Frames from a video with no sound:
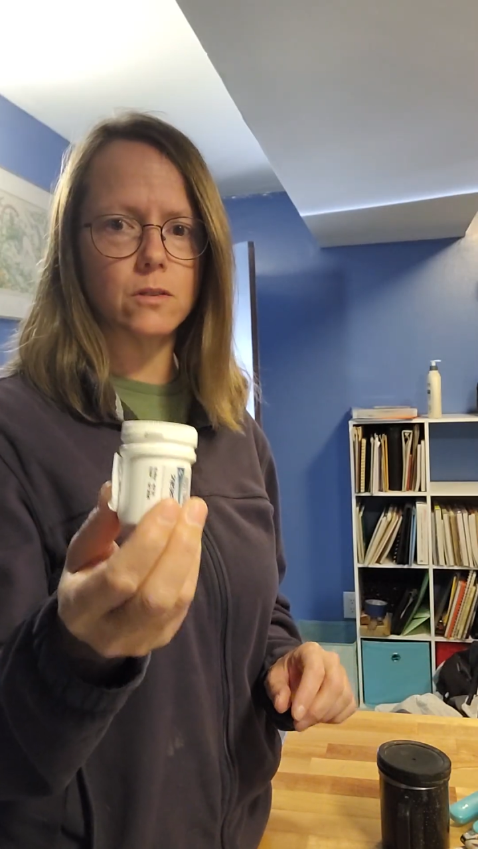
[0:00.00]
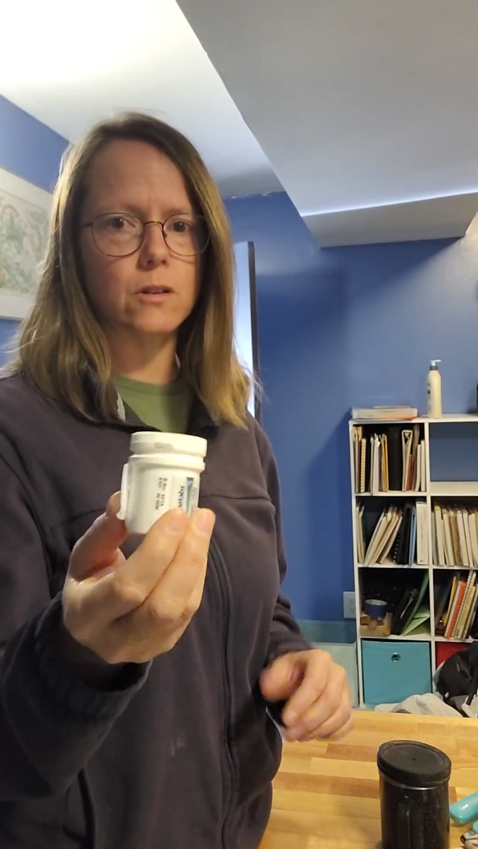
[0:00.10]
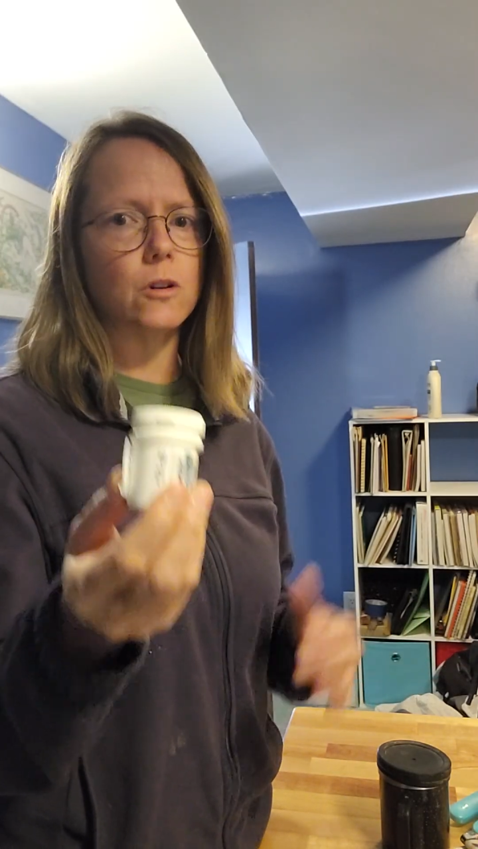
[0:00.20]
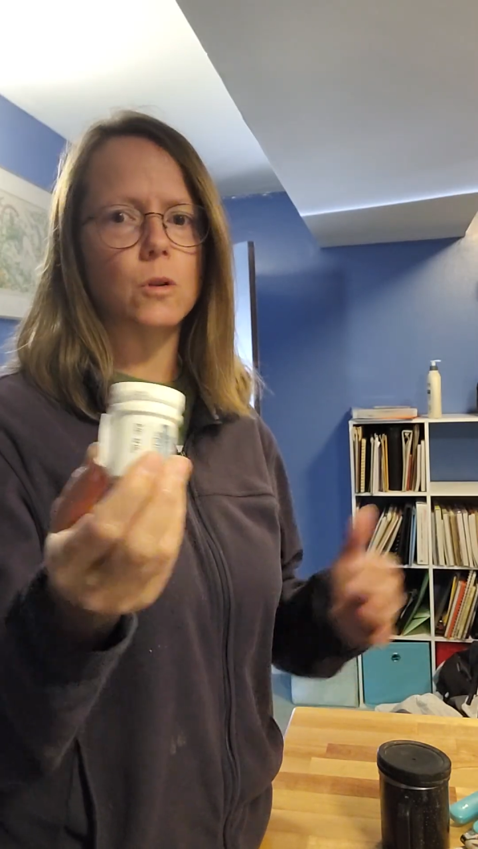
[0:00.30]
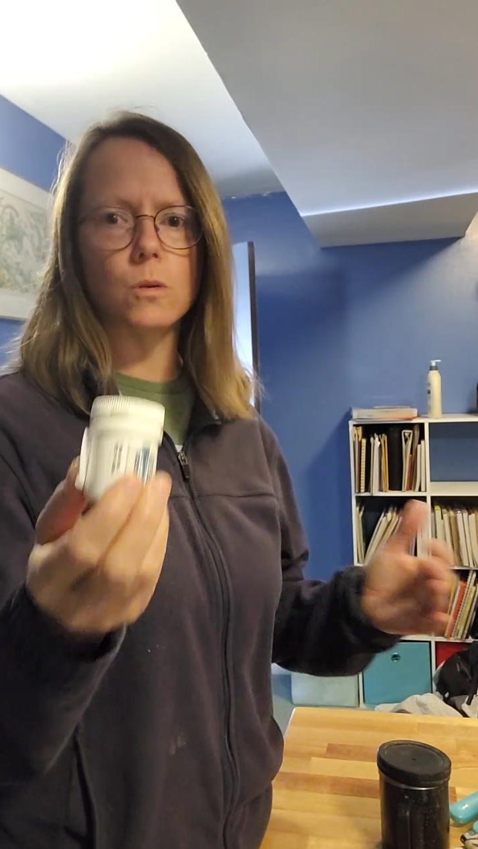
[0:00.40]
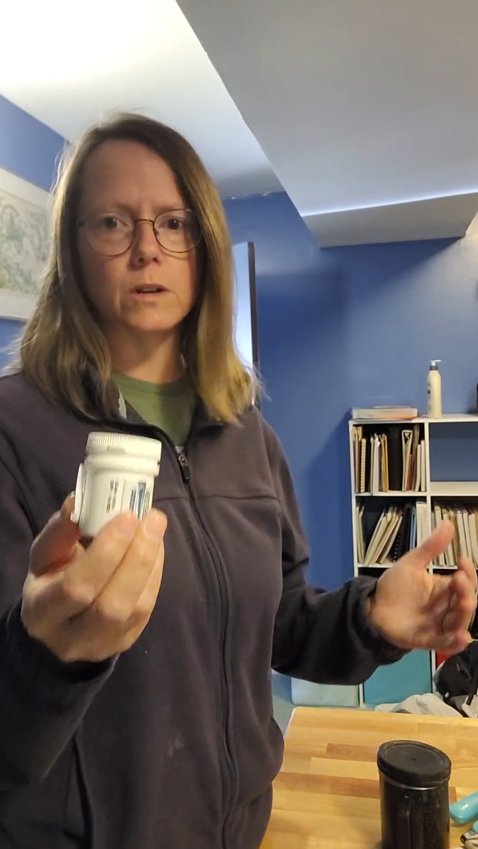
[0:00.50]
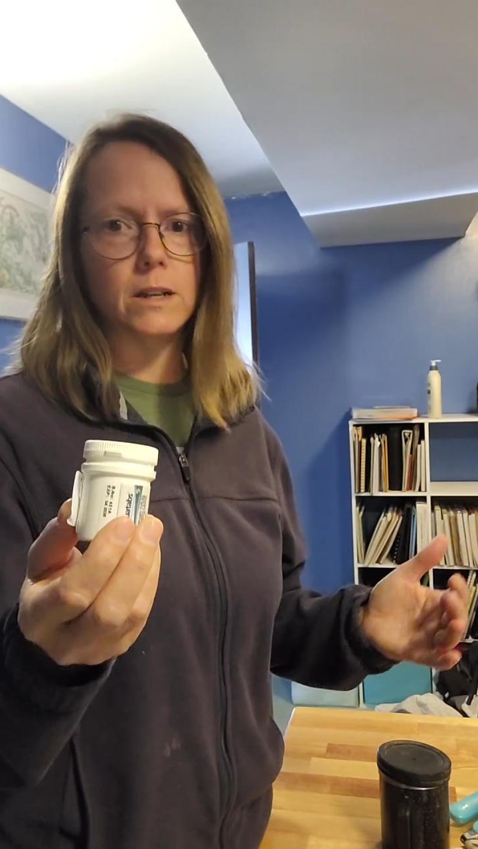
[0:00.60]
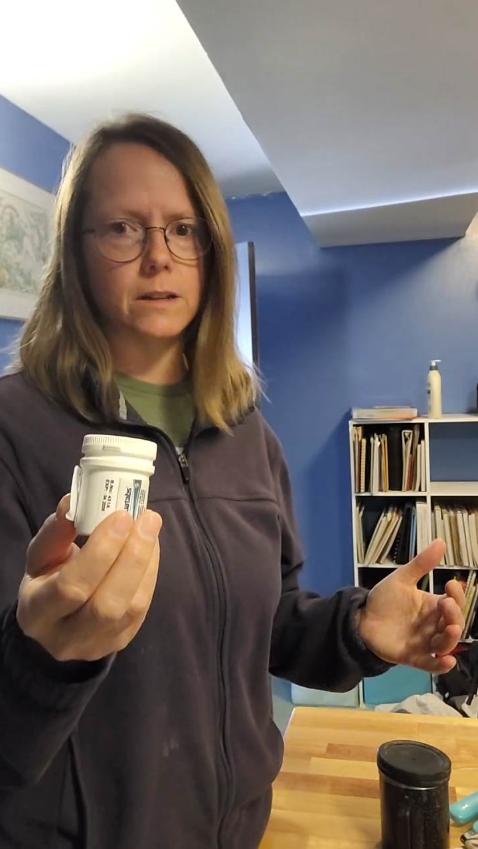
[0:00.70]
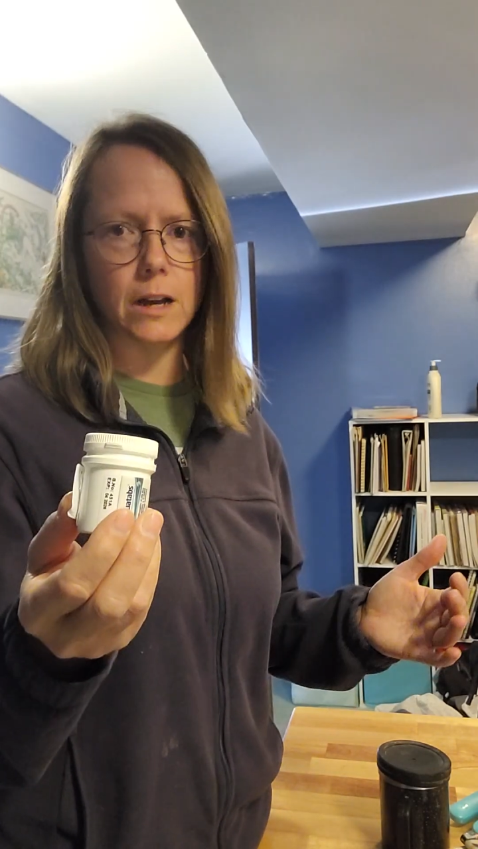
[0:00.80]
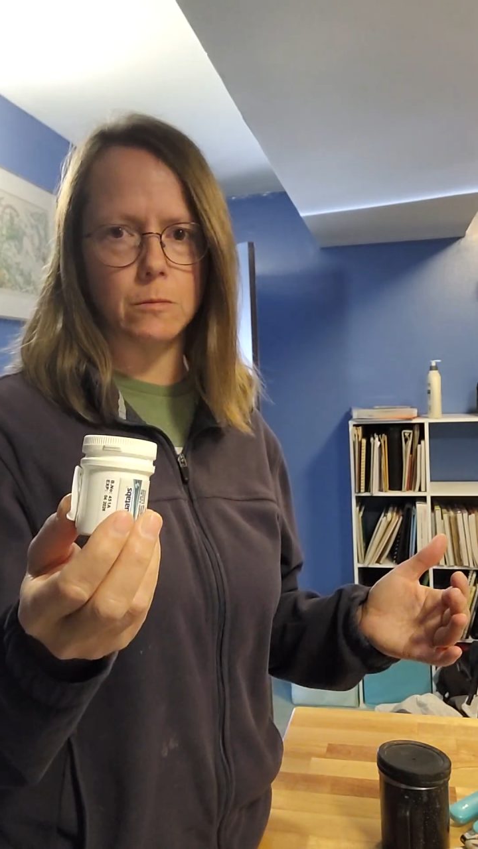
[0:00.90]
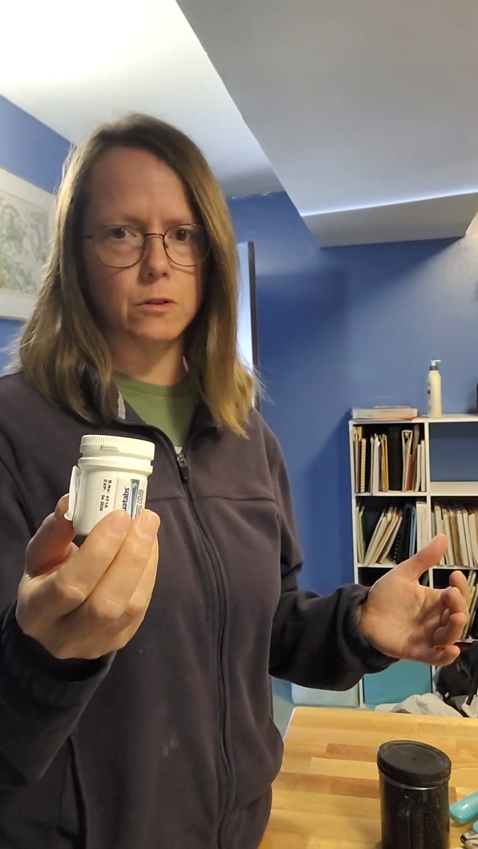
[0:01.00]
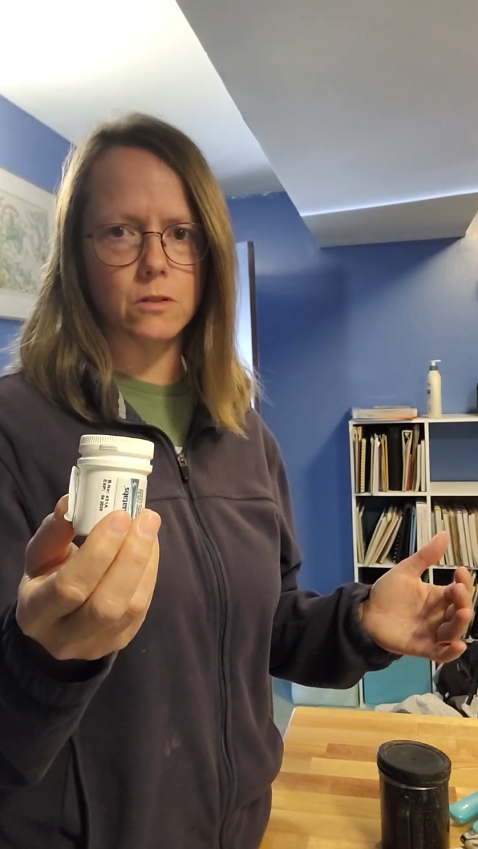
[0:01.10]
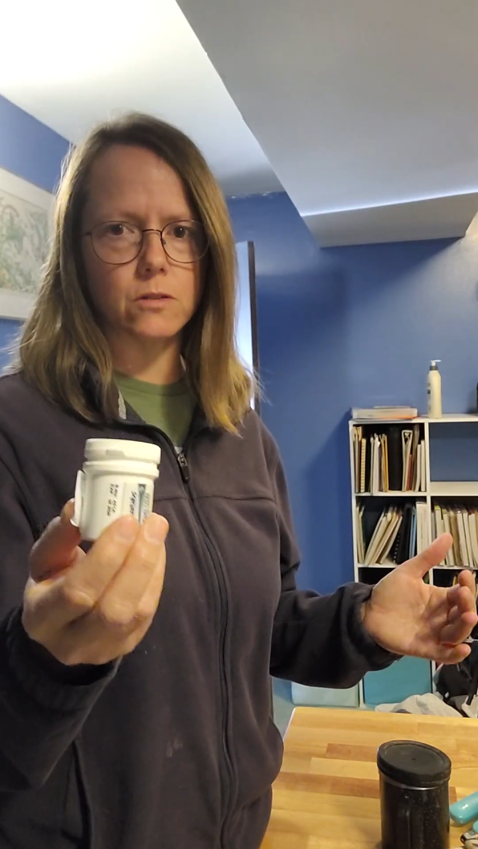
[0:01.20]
They're chlorine tablets.